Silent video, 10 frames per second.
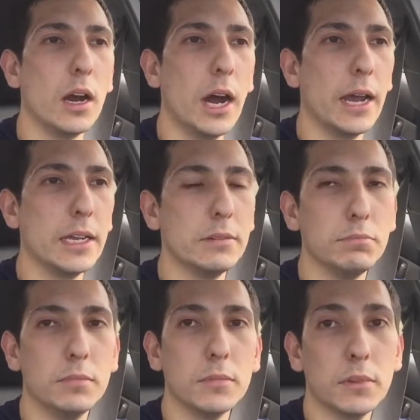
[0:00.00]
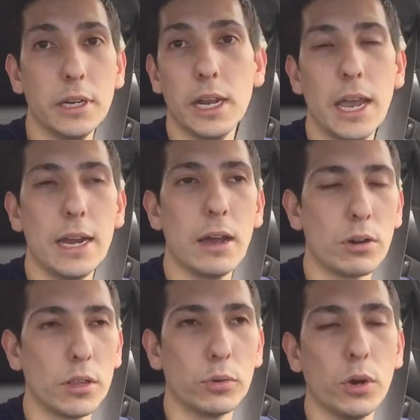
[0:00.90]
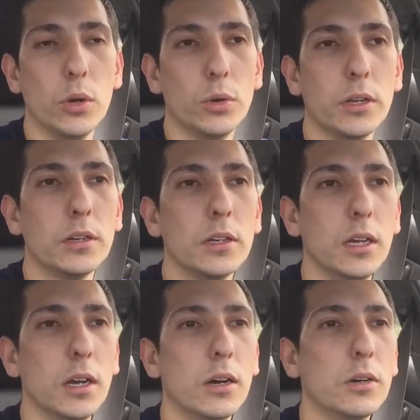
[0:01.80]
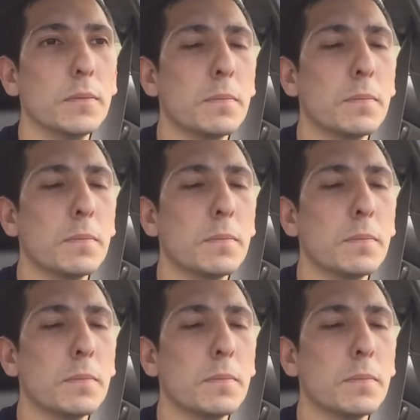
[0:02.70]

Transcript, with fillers: I head out on the road, you know?